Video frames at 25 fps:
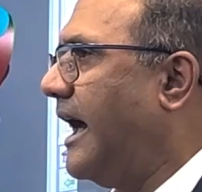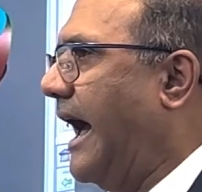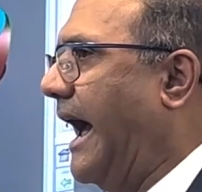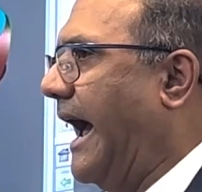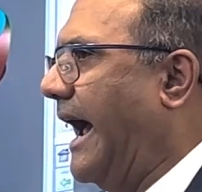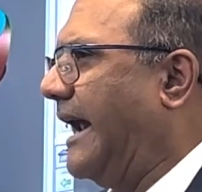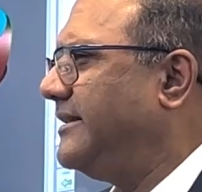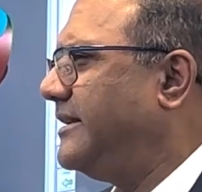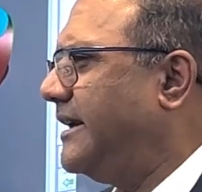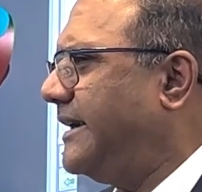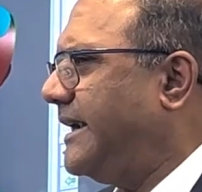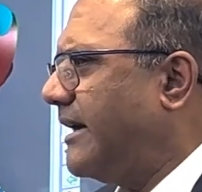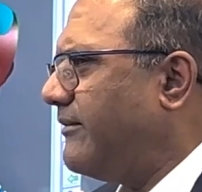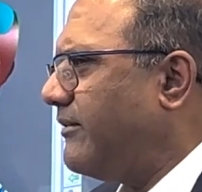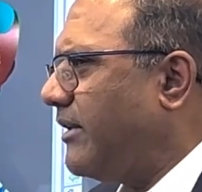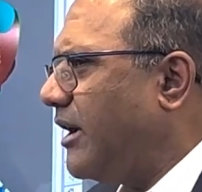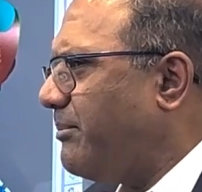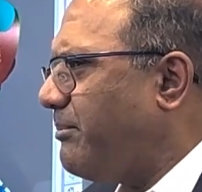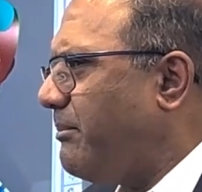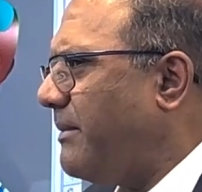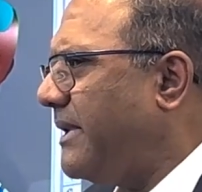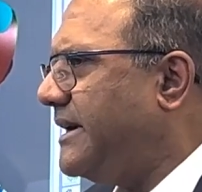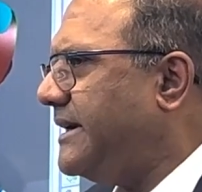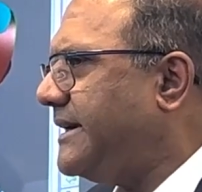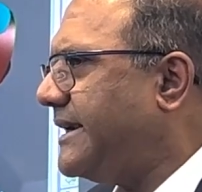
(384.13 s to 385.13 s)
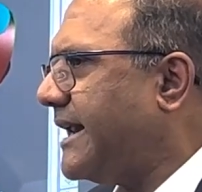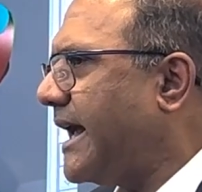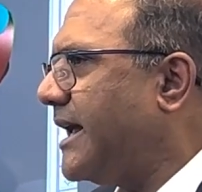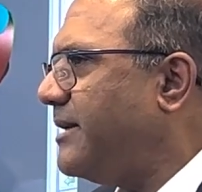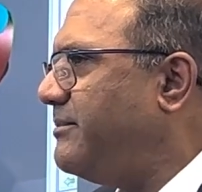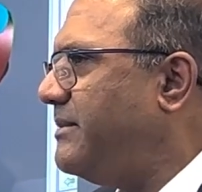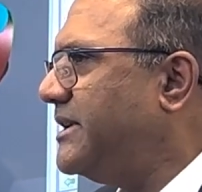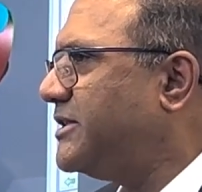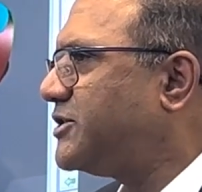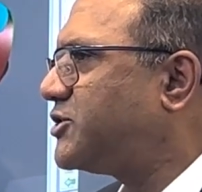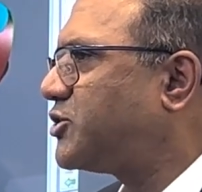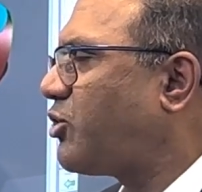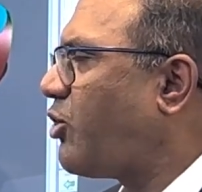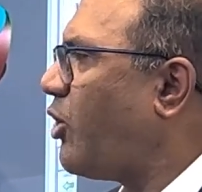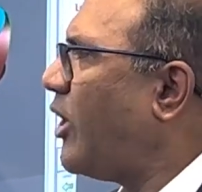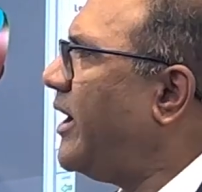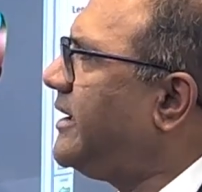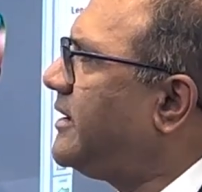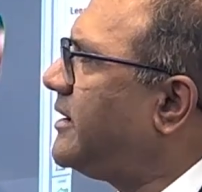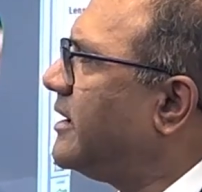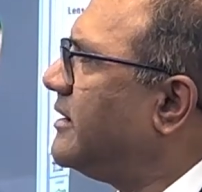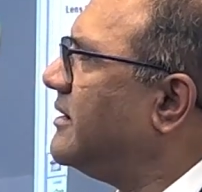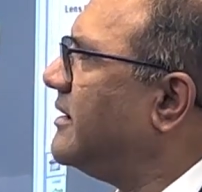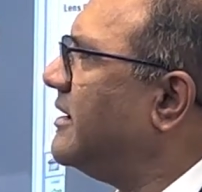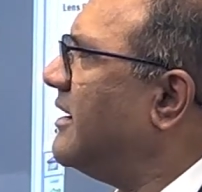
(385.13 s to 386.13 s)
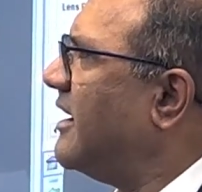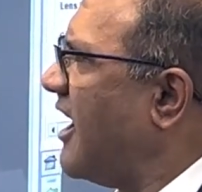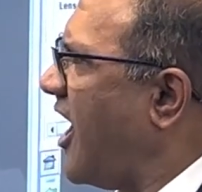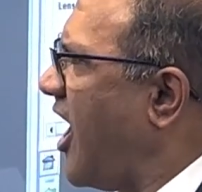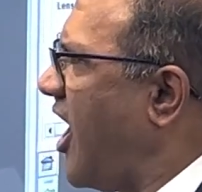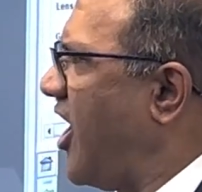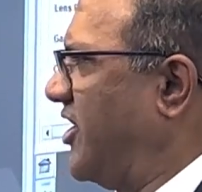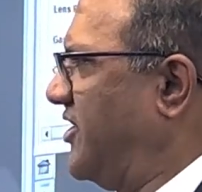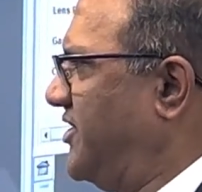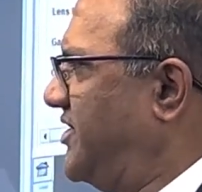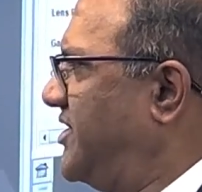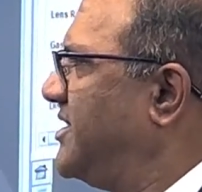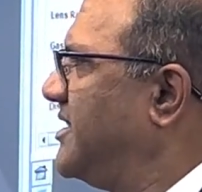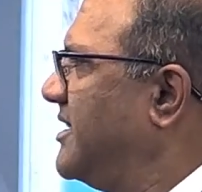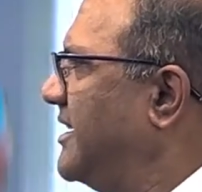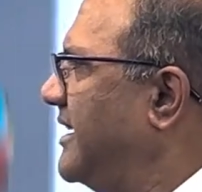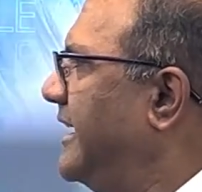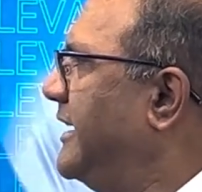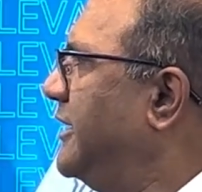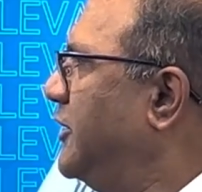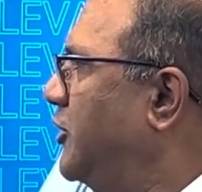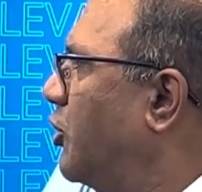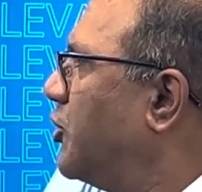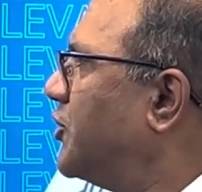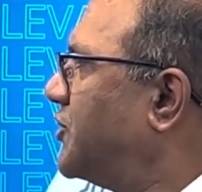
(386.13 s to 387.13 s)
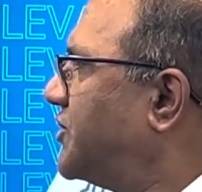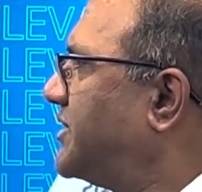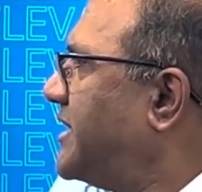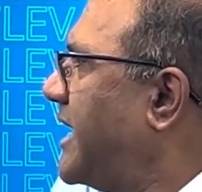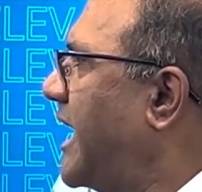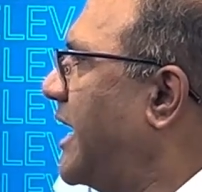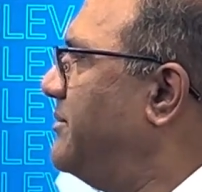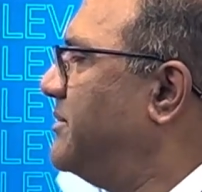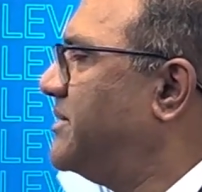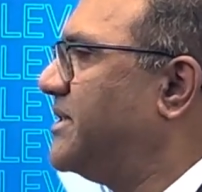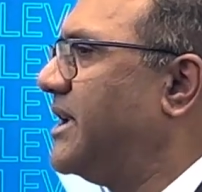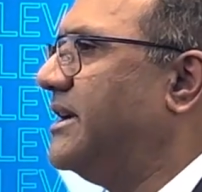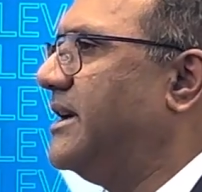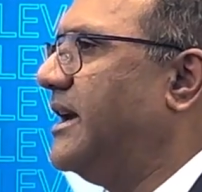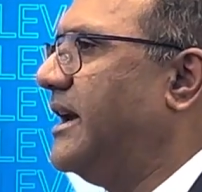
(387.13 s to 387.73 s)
and the development time is quite large in those times,